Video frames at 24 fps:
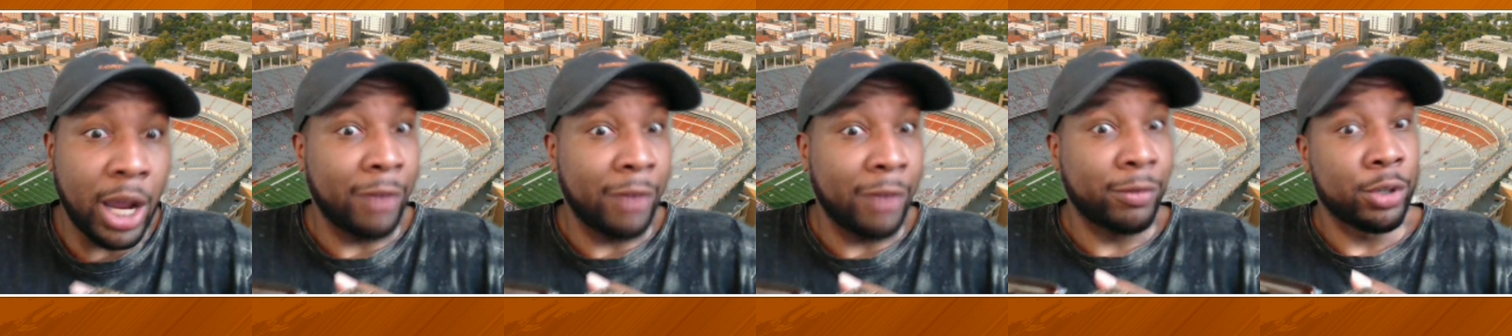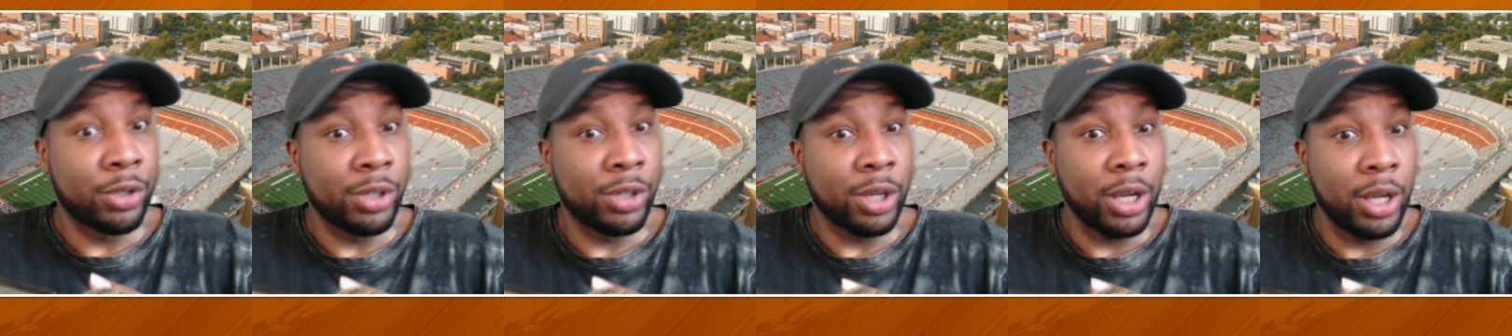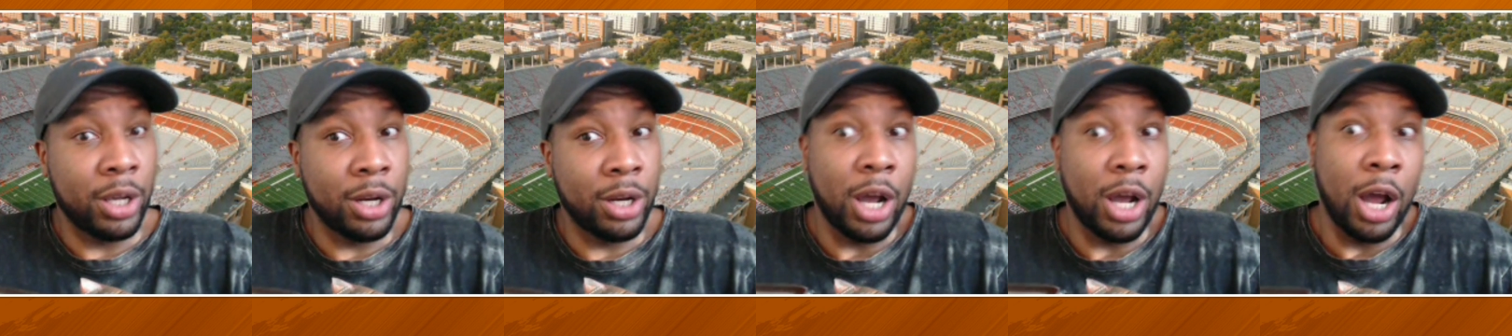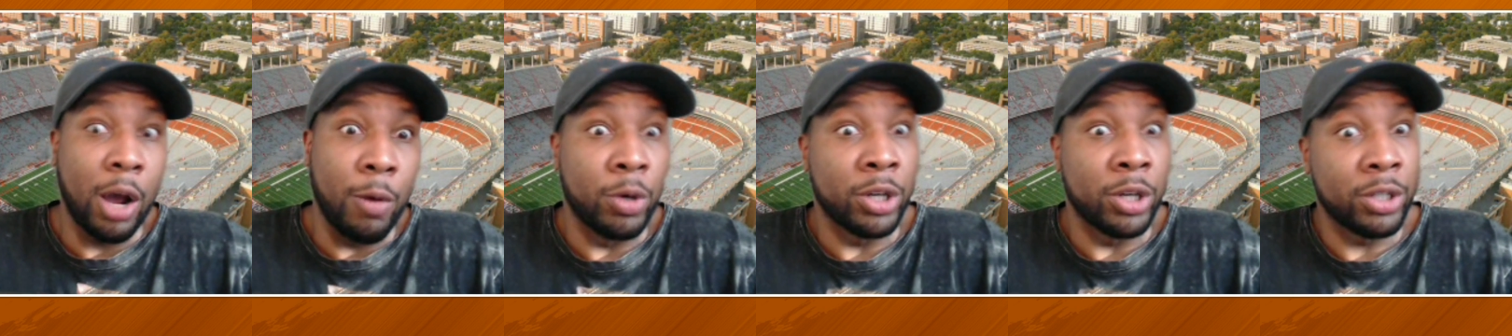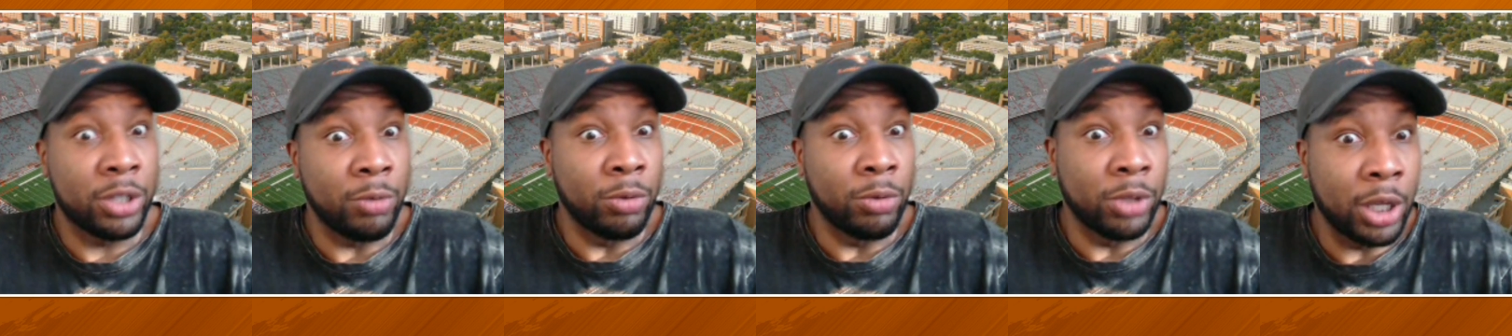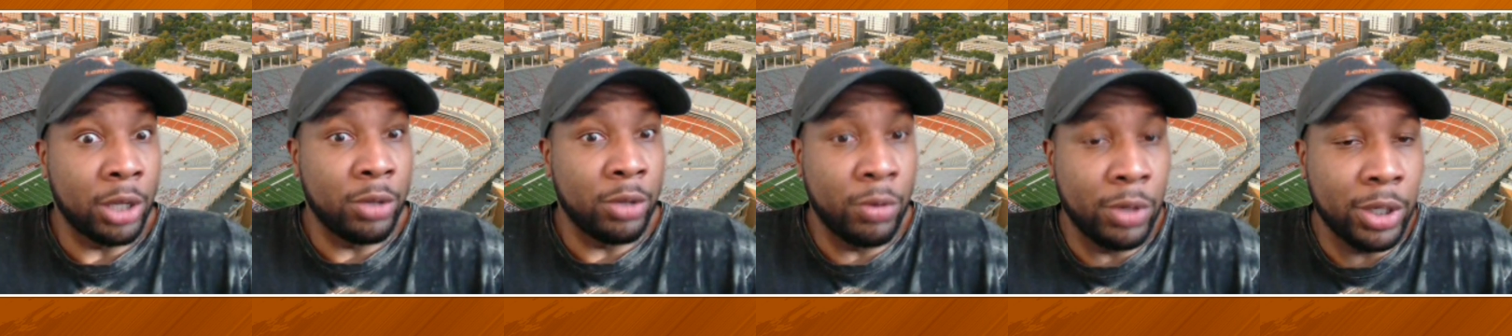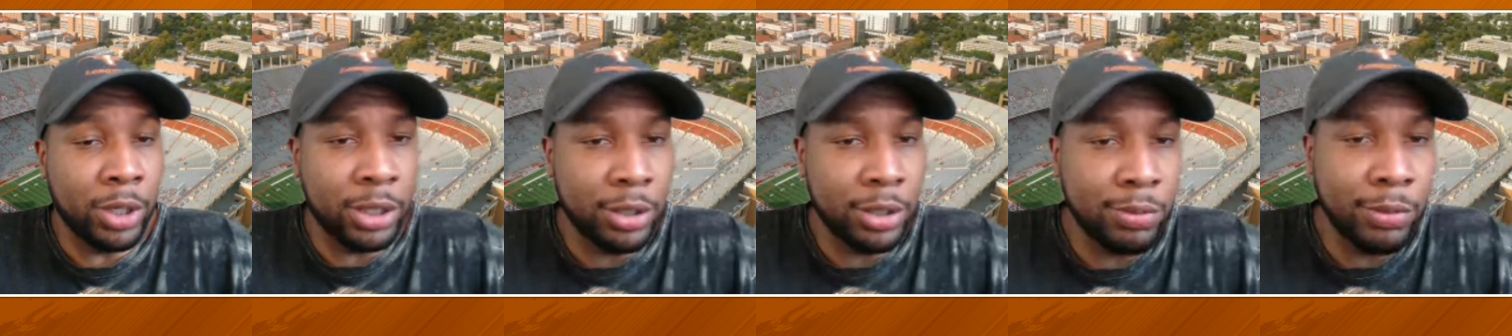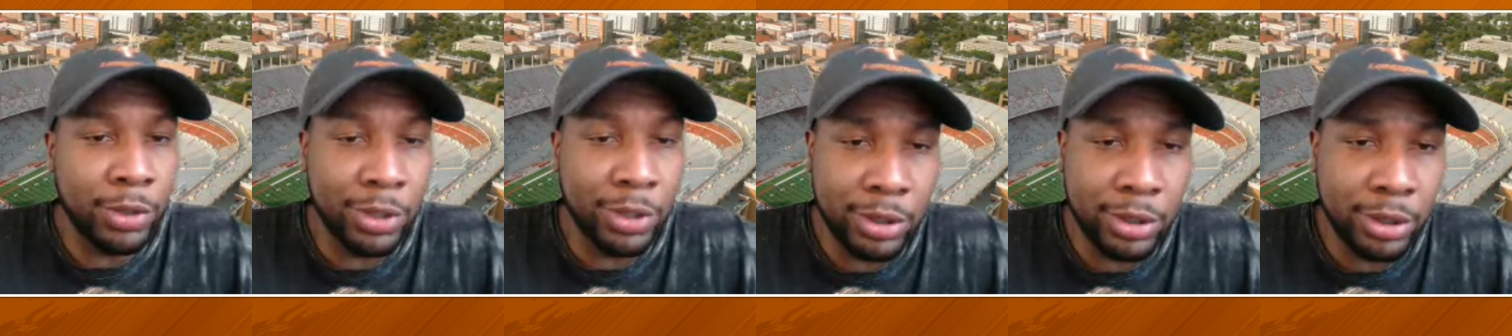After saying, I want to see what they do
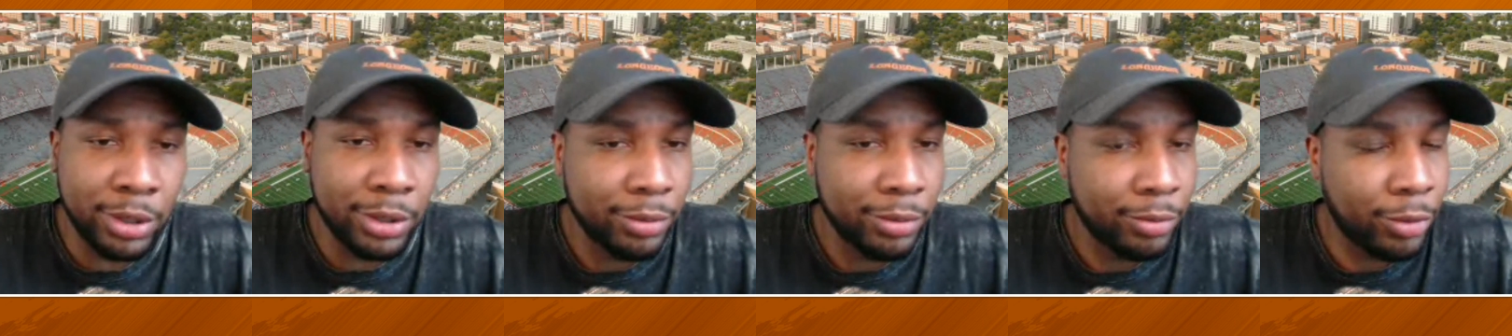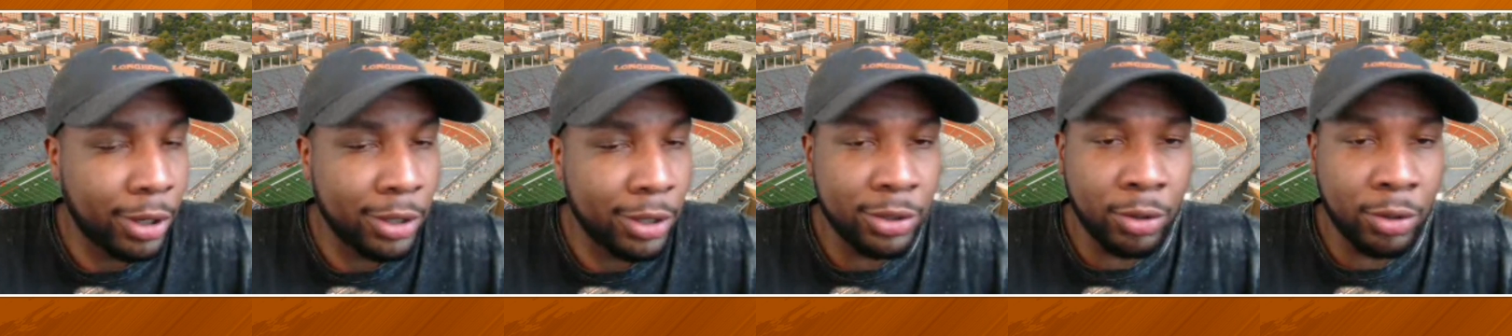against Michigan, right?